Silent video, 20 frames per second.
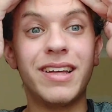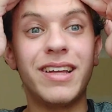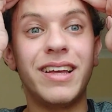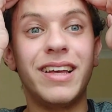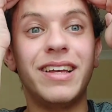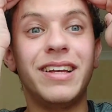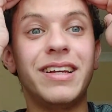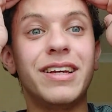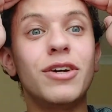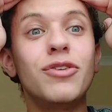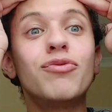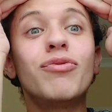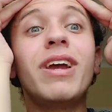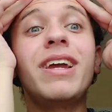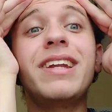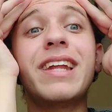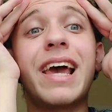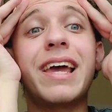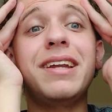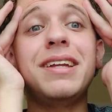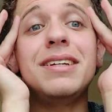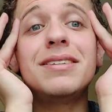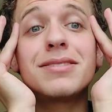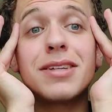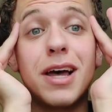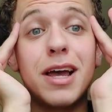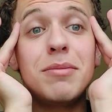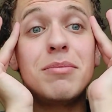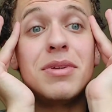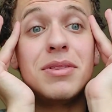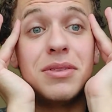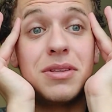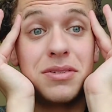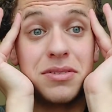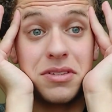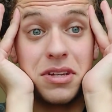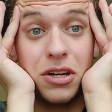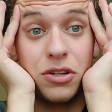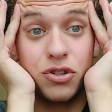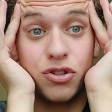it can rain any time in this
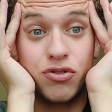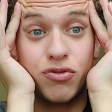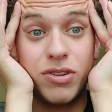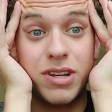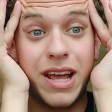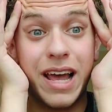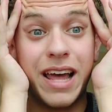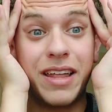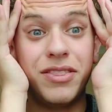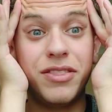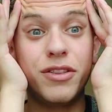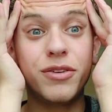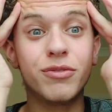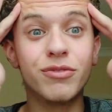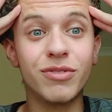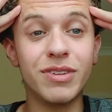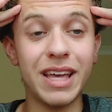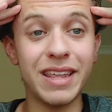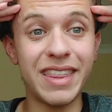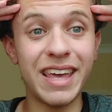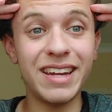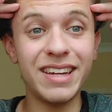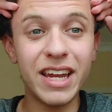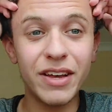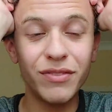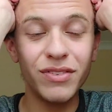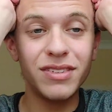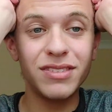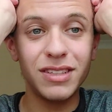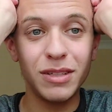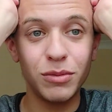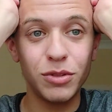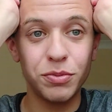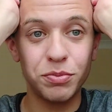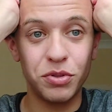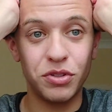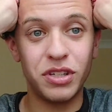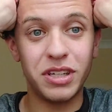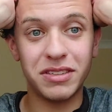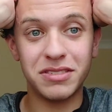country, and they never seem to
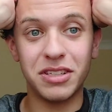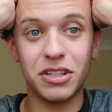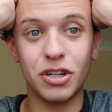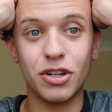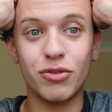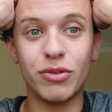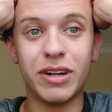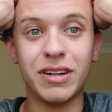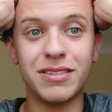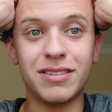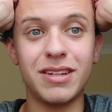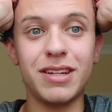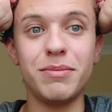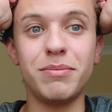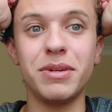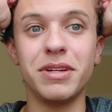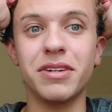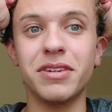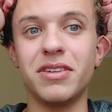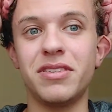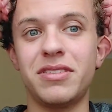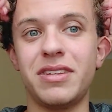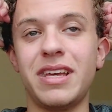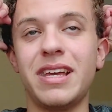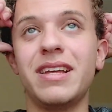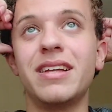predict it correctly because